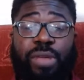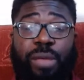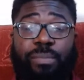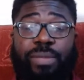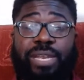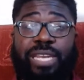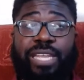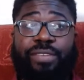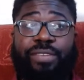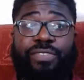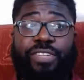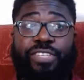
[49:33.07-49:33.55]
might
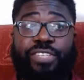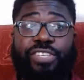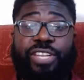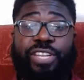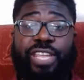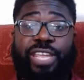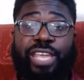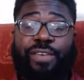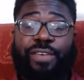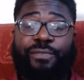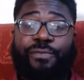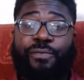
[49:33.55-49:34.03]
be lifted so they
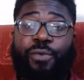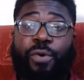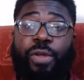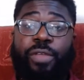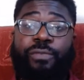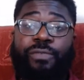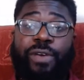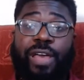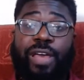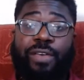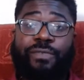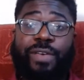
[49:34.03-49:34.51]
can get
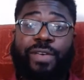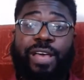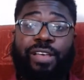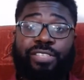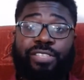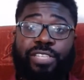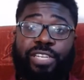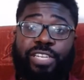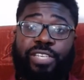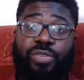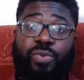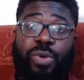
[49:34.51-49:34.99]

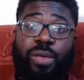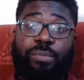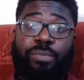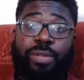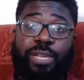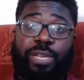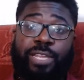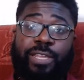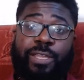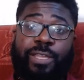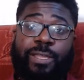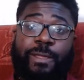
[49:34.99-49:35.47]
45,000 into
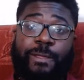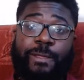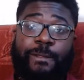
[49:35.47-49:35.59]
Wembley.